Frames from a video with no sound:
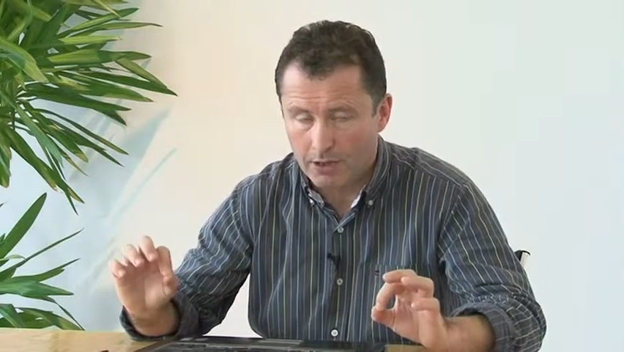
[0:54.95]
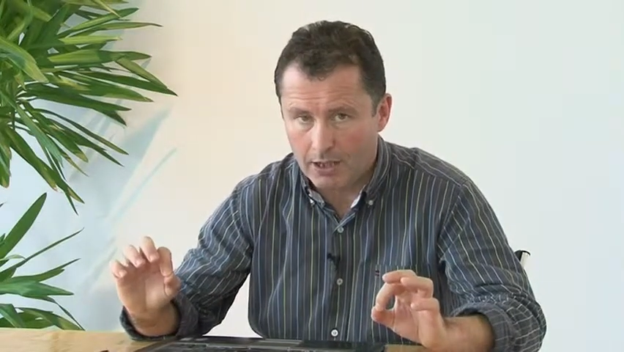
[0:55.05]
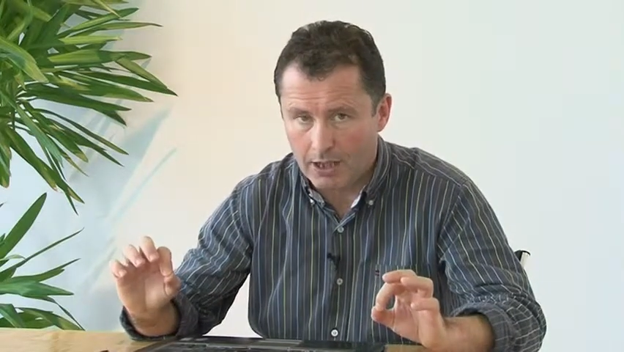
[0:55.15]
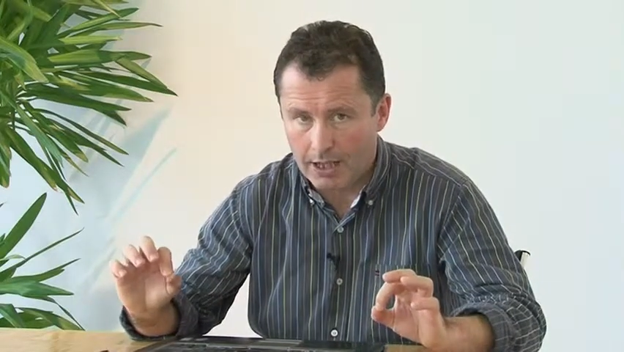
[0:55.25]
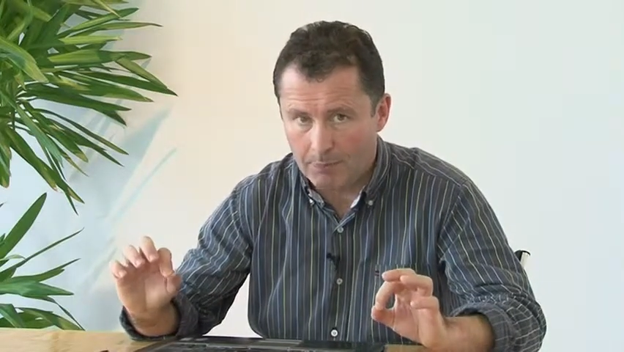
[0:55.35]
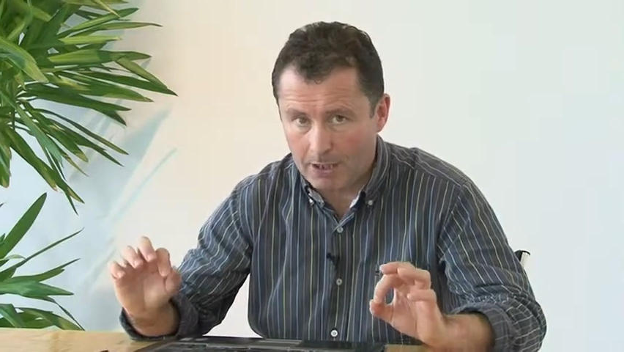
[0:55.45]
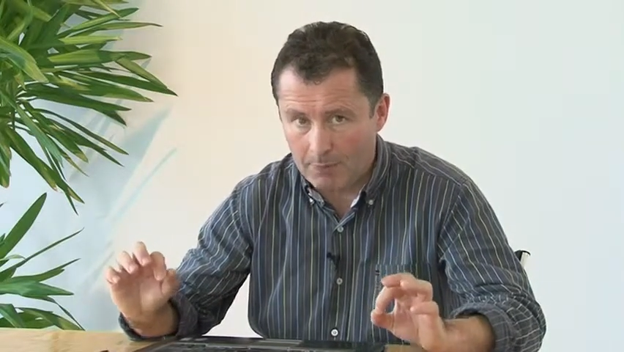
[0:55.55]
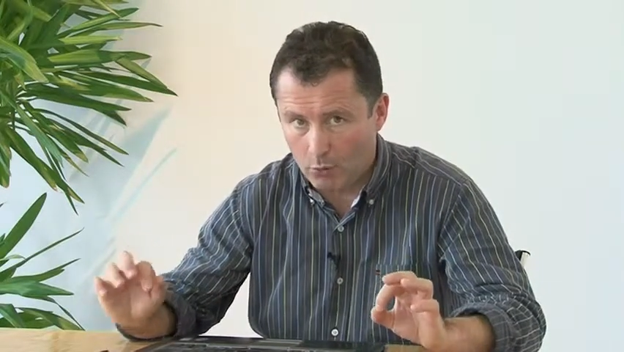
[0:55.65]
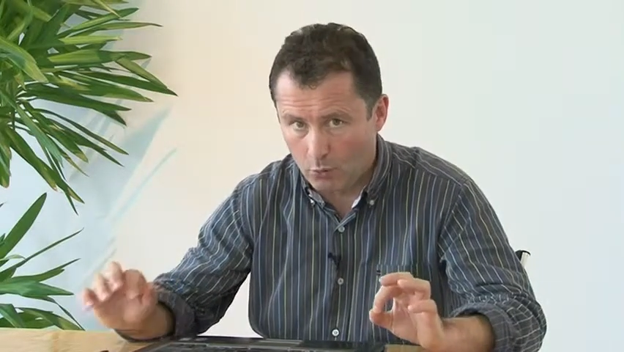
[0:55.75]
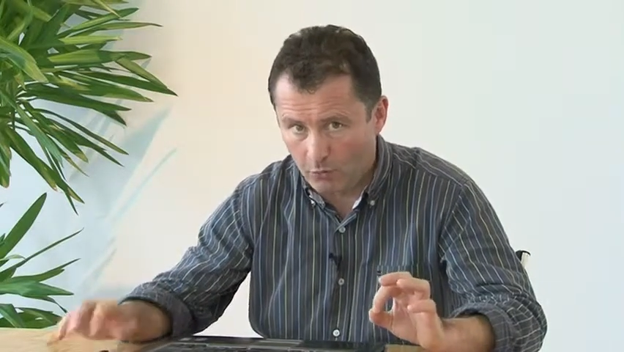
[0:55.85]
And
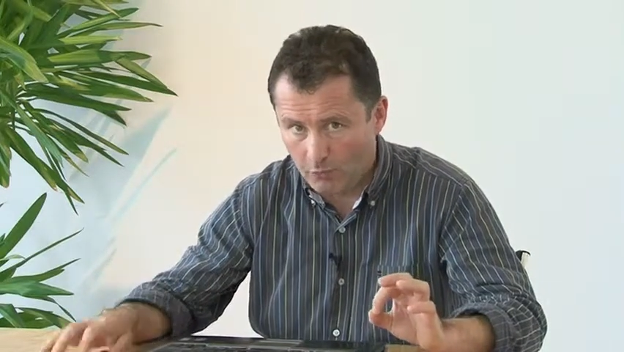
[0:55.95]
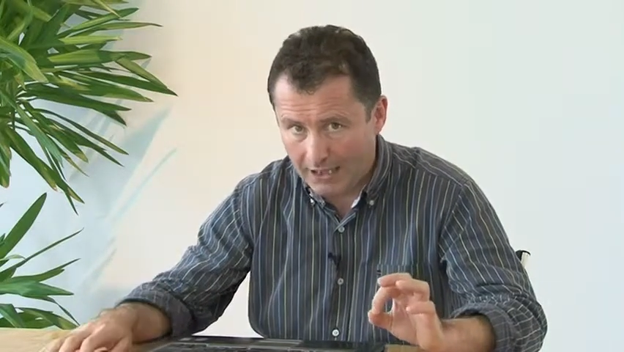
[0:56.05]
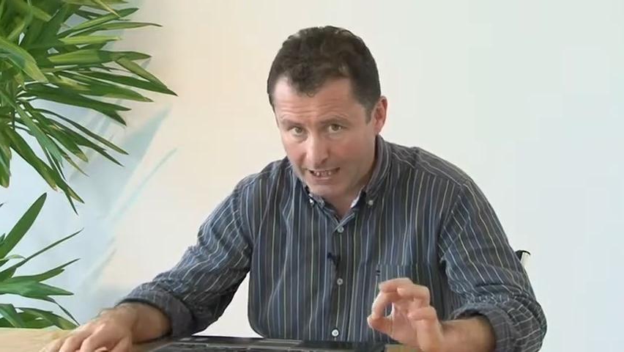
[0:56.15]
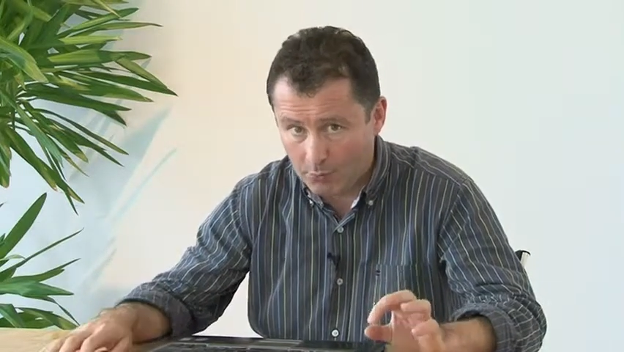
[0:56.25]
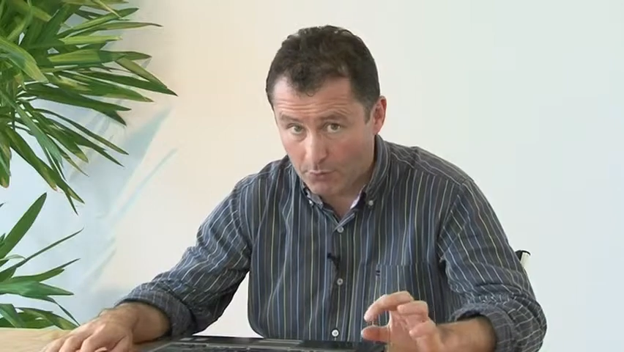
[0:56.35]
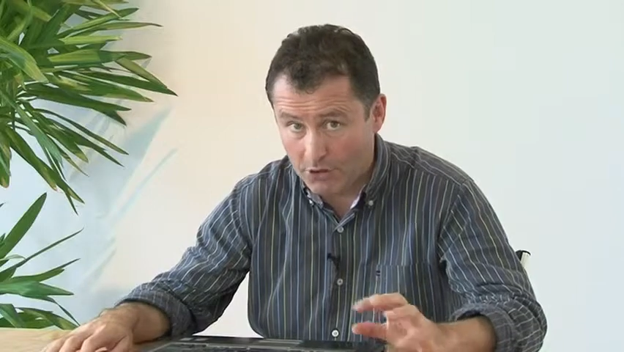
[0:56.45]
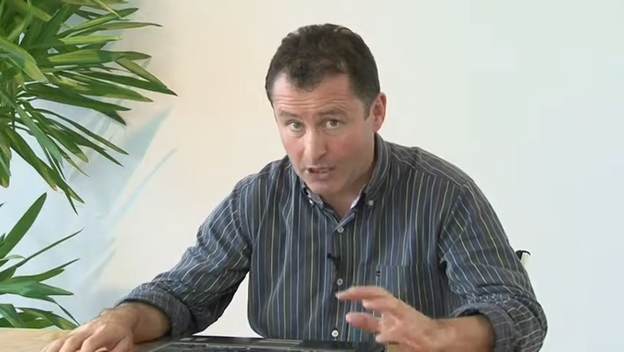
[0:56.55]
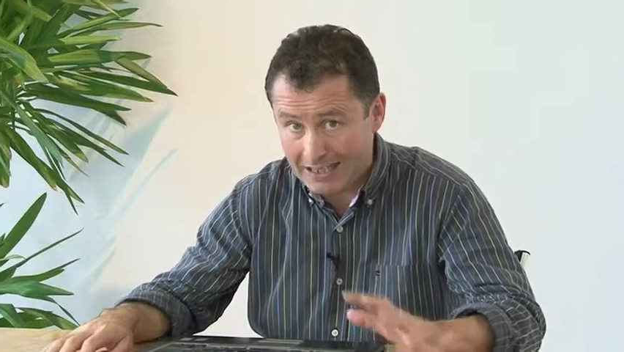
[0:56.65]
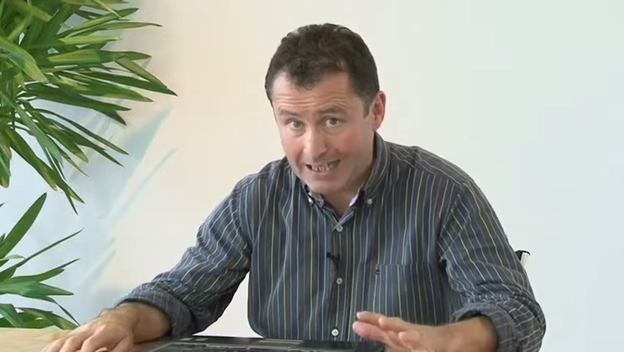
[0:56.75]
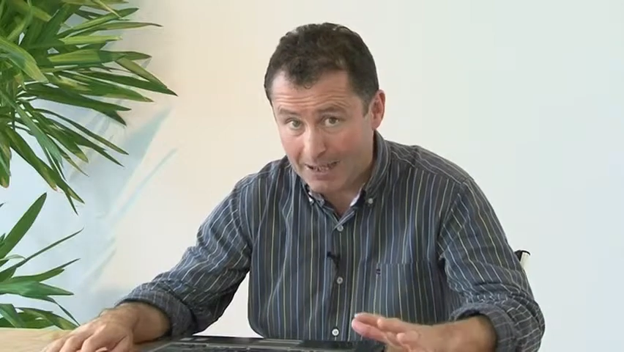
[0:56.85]
people who've been exposed to
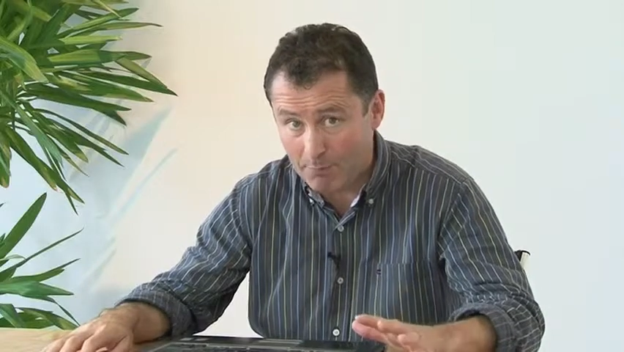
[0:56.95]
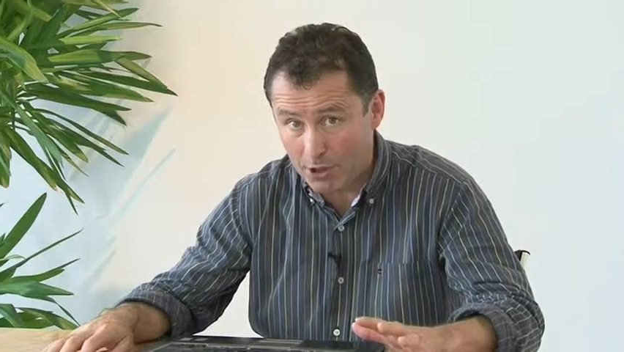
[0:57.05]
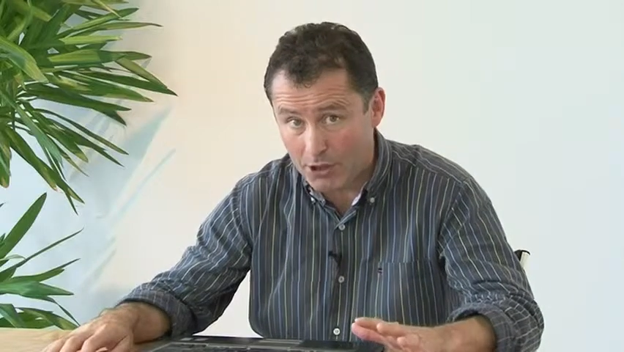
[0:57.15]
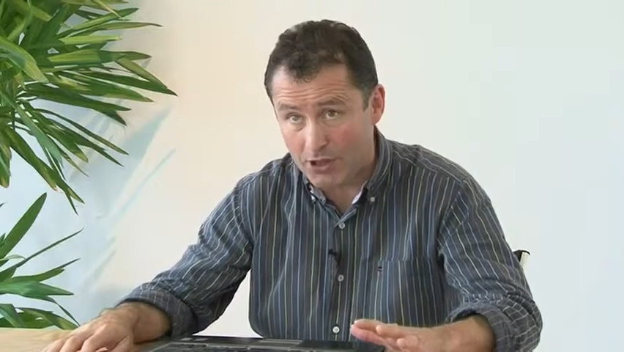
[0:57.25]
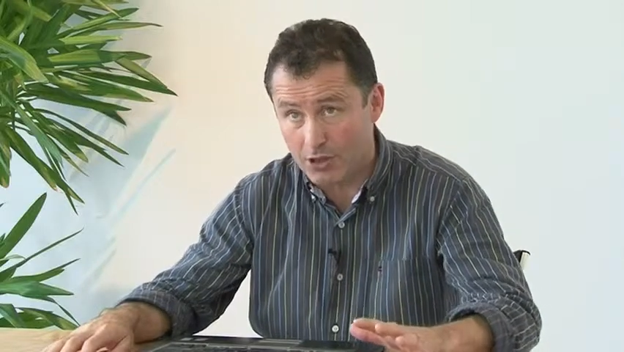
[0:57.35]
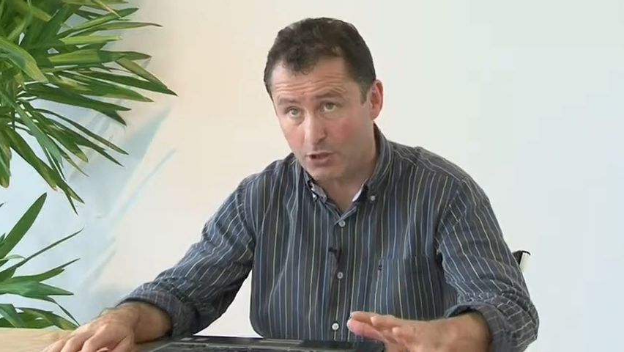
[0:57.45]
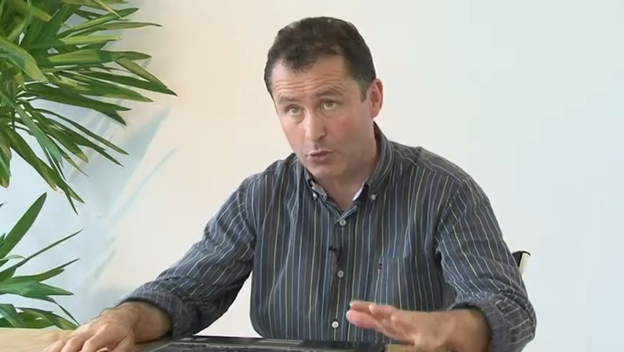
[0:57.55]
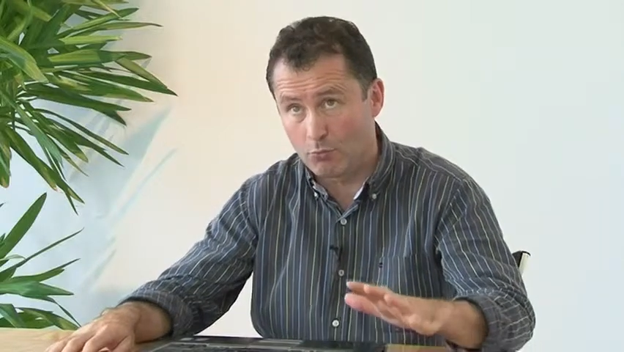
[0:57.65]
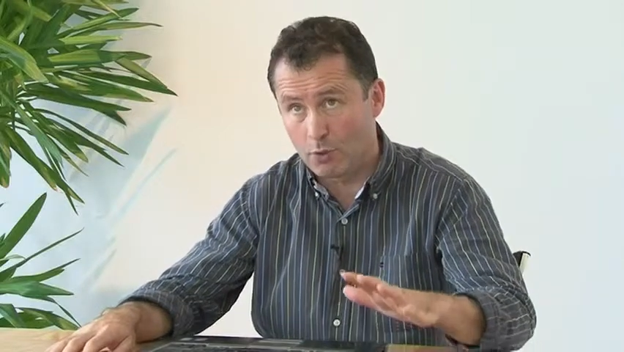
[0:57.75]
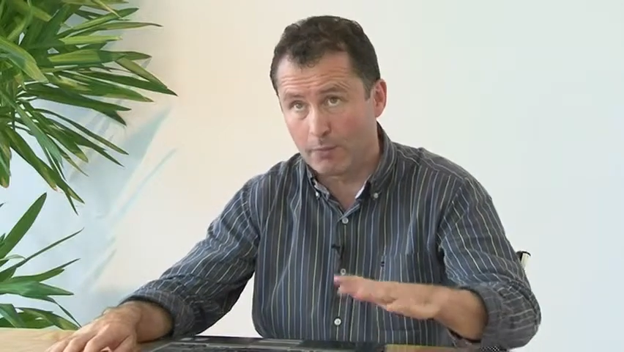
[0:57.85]
Lean Lab projects,
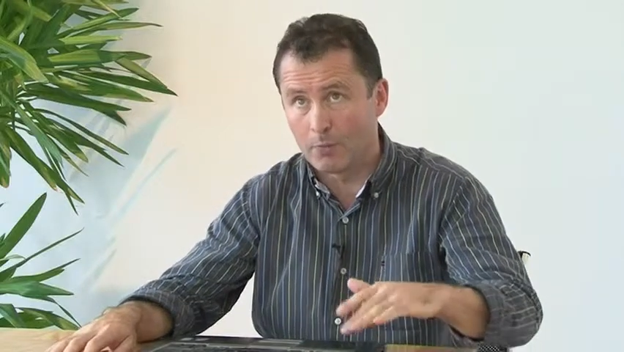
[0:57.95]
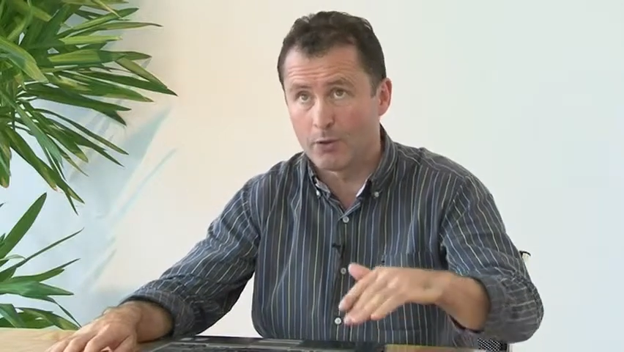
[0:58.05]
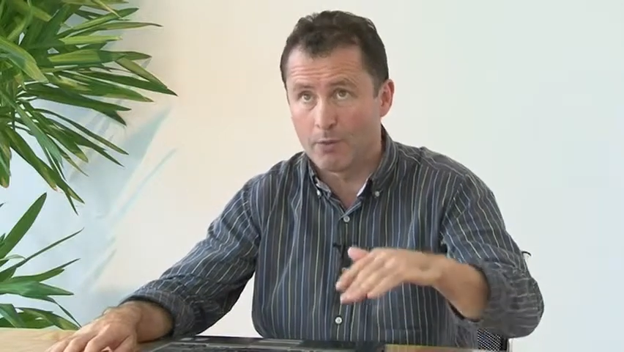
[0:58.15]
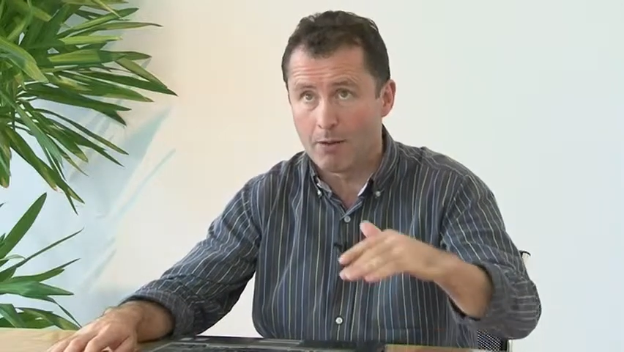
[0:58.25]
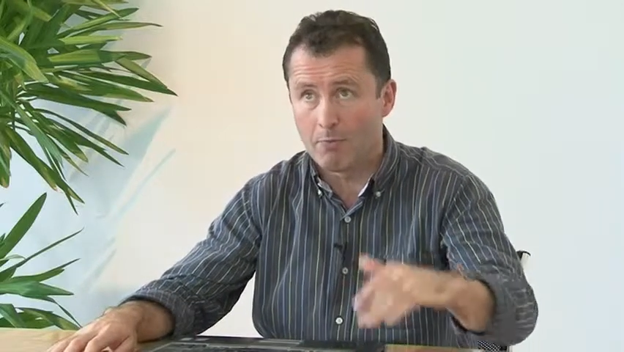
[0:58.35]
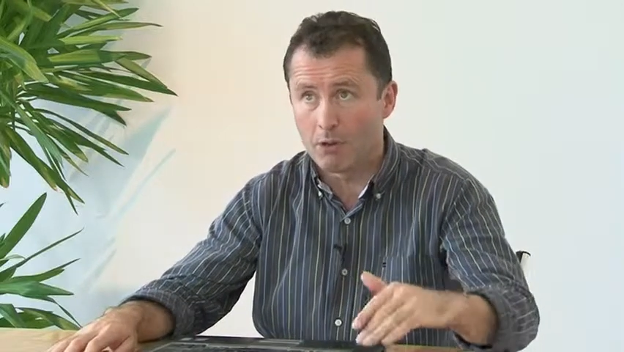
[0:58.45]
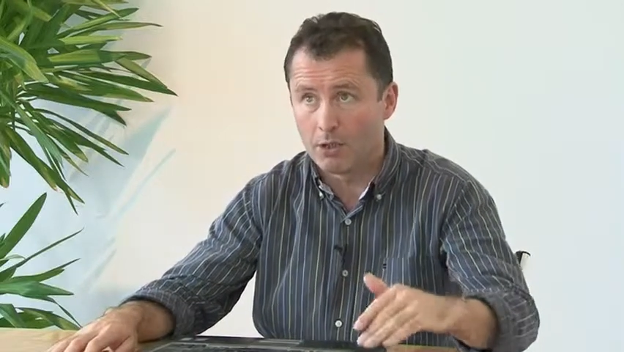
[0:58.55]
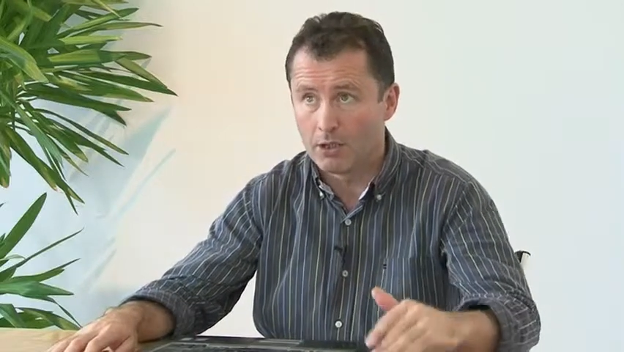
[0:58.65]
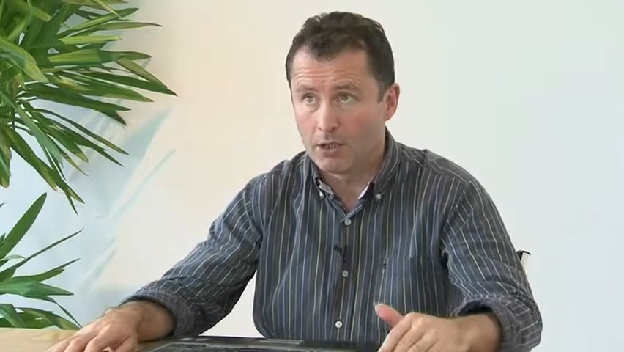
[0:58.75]
you'd probably remember